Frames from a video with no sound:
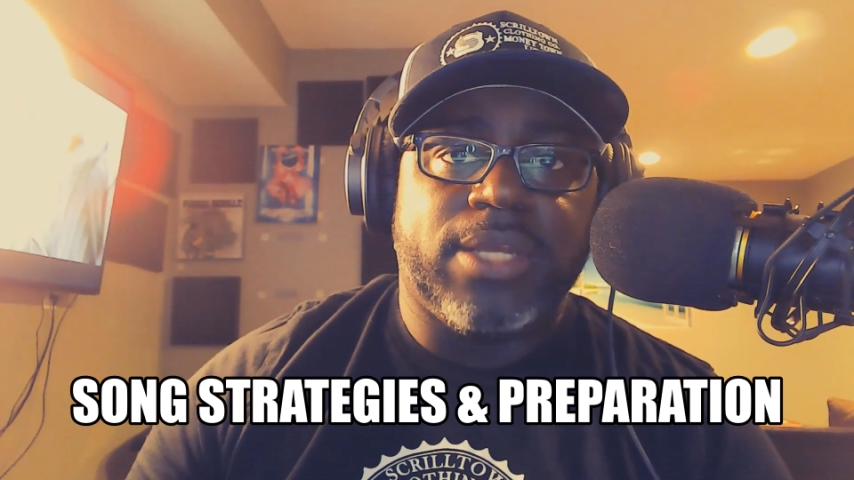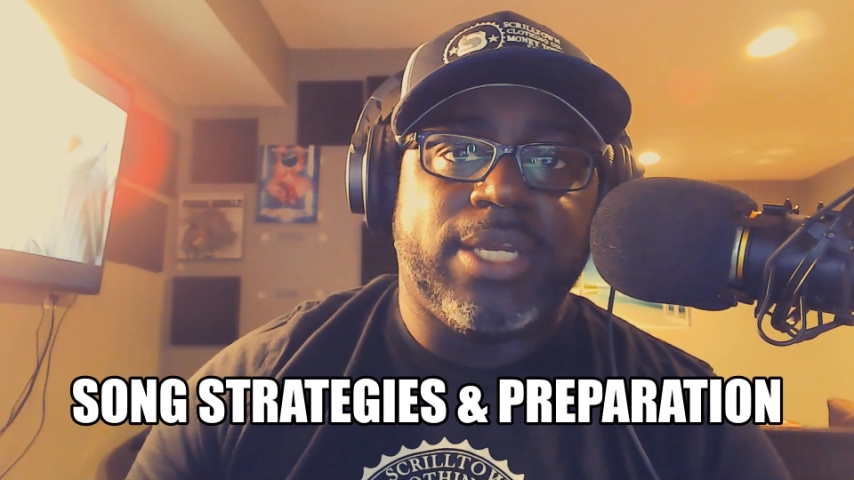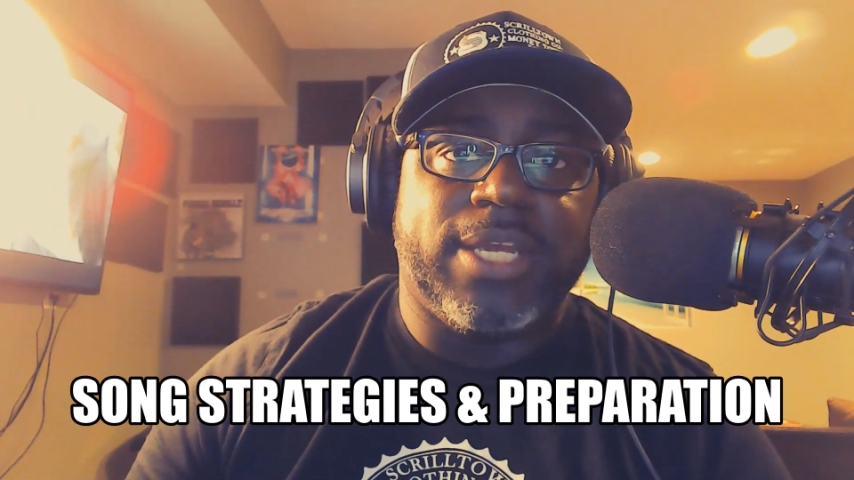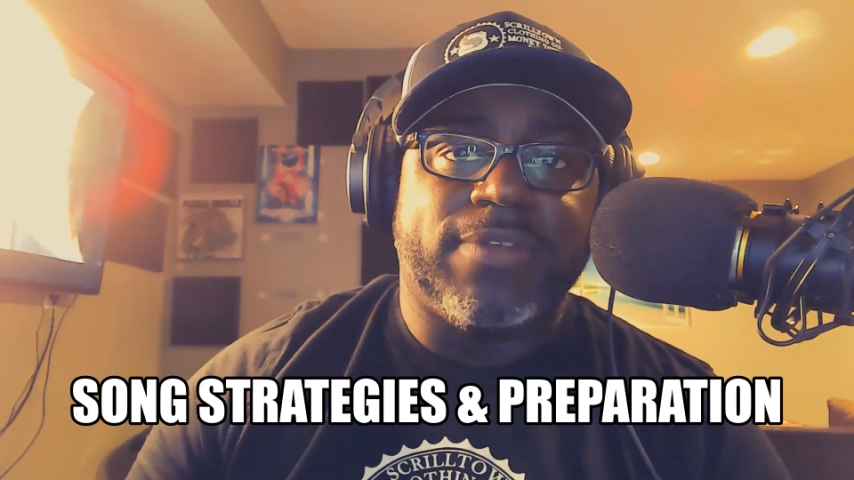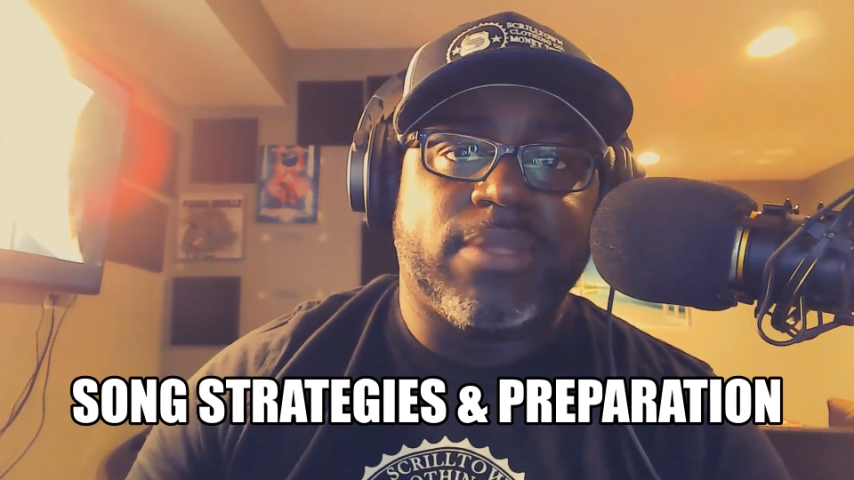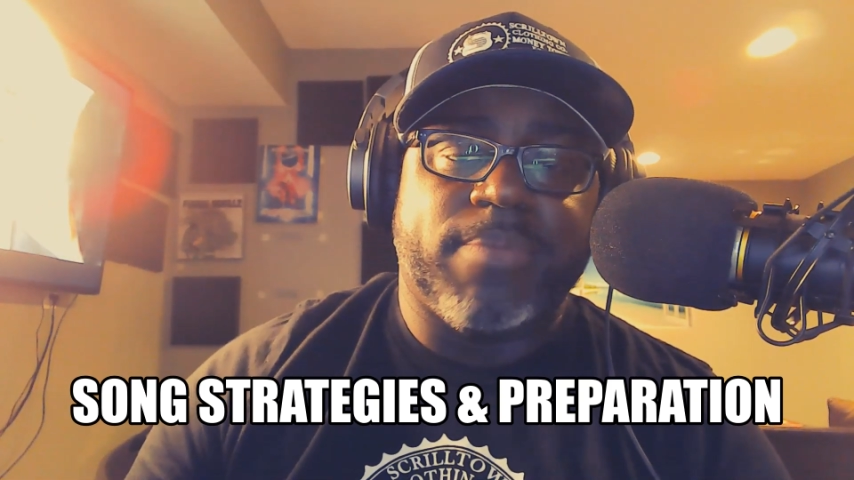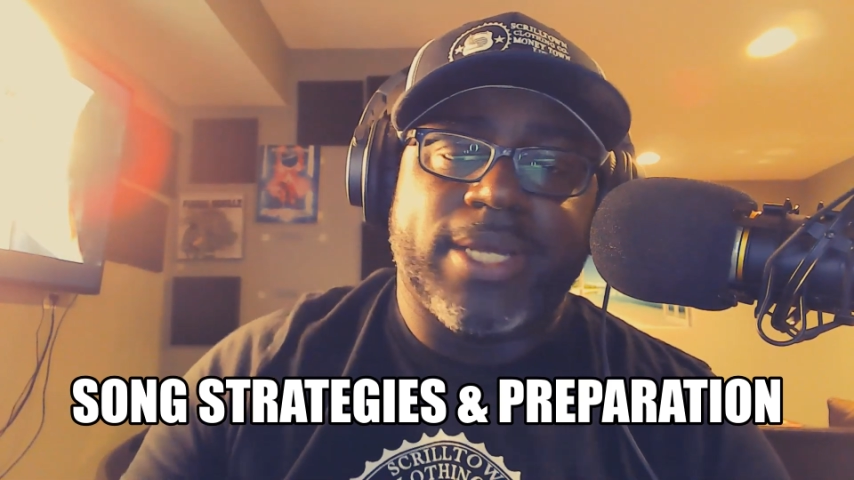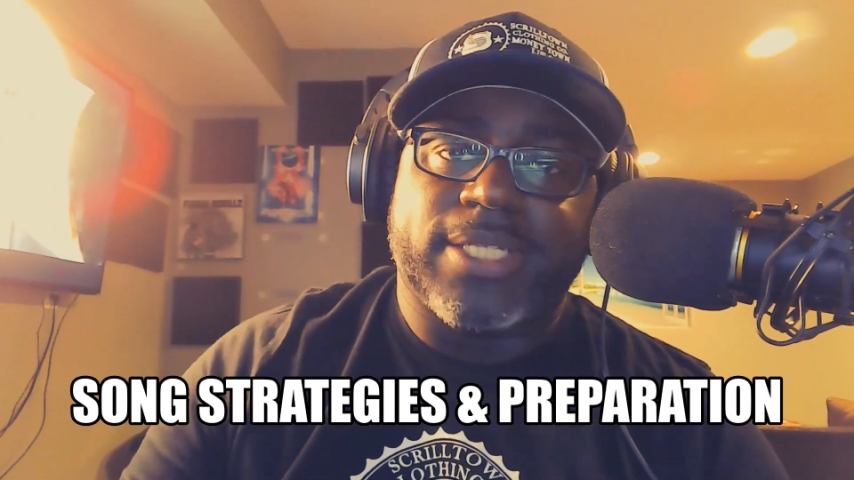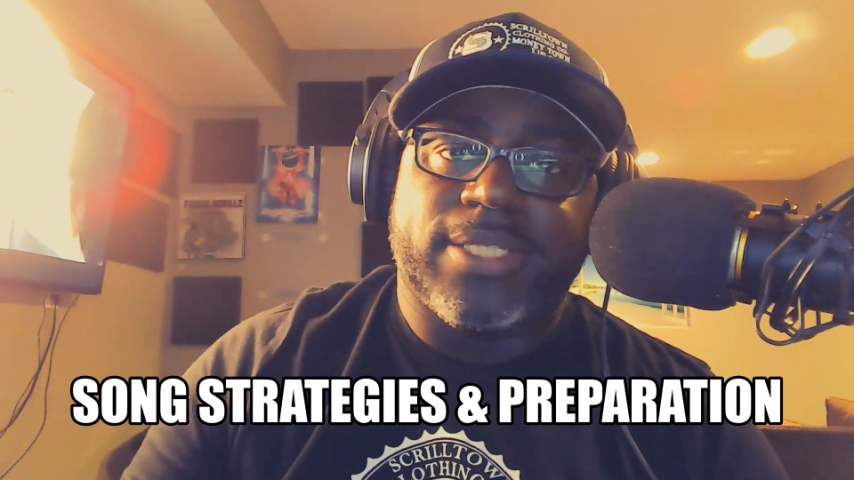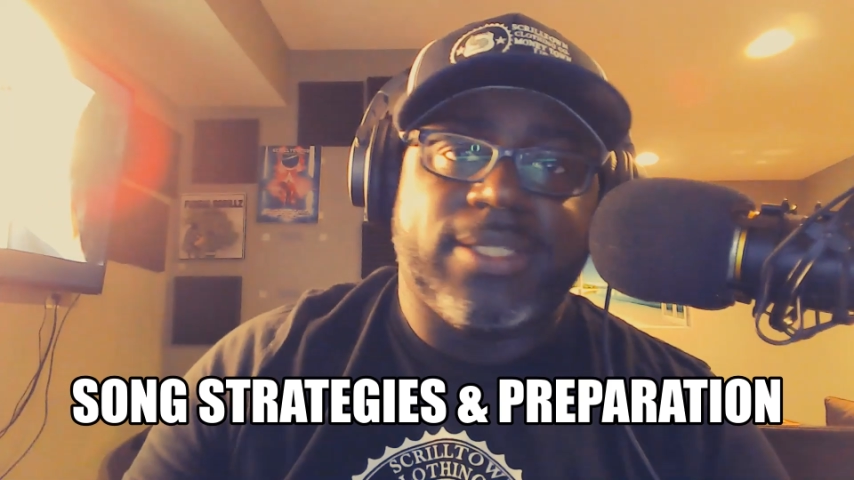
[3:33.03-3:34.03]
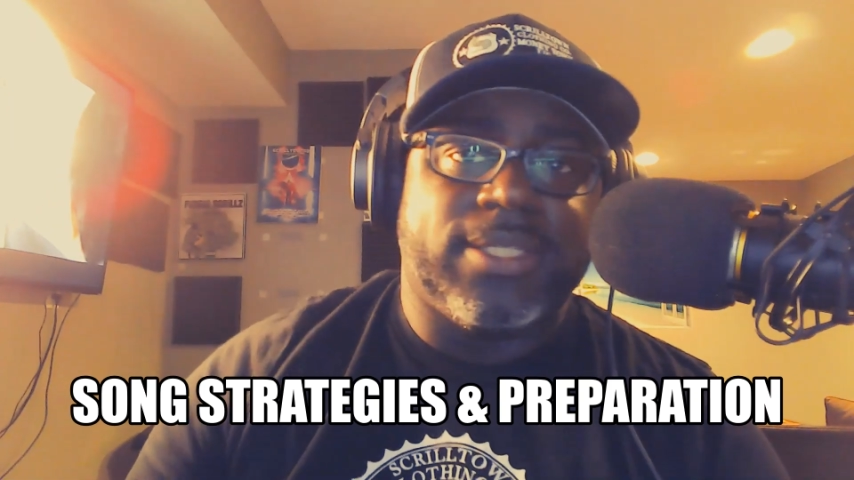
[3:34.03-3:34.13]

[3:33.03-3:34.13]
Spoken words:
you give it the best.